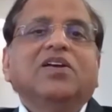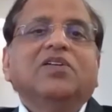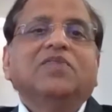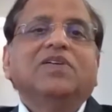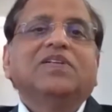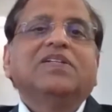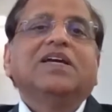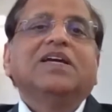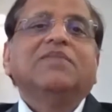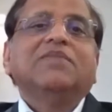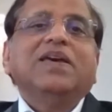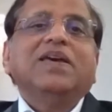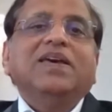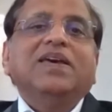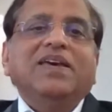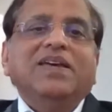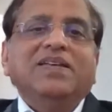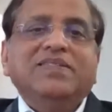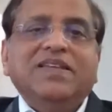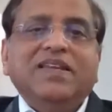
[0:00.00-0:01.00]
which can be
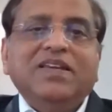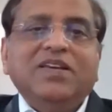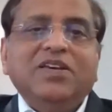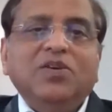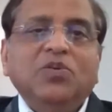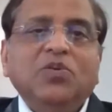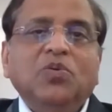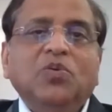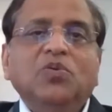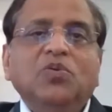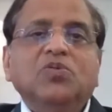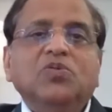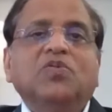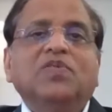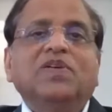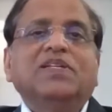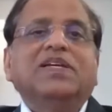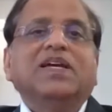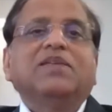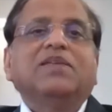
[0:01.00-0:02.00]
easily used,
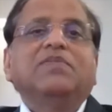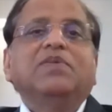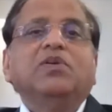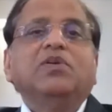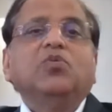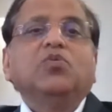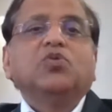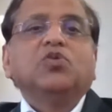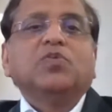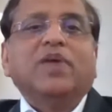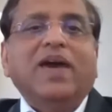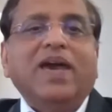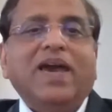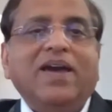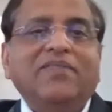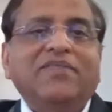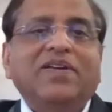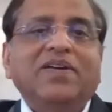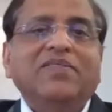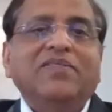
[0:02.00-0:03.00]
which can be used by
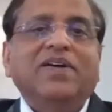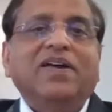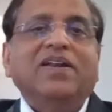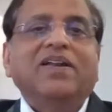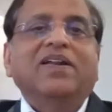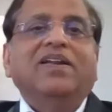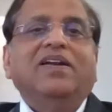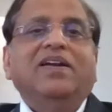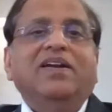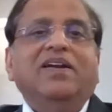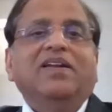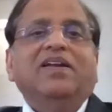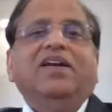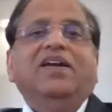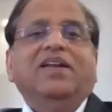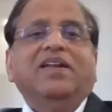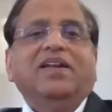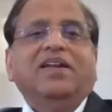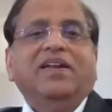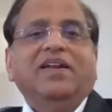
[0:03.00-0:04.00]
everyone,
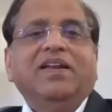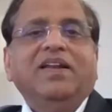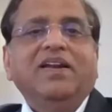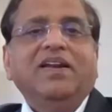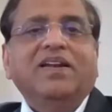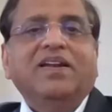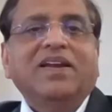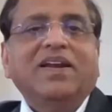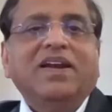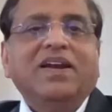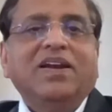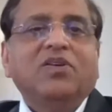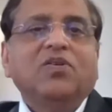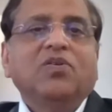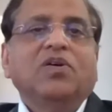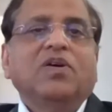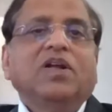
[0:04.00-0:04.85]
literate and illiterate,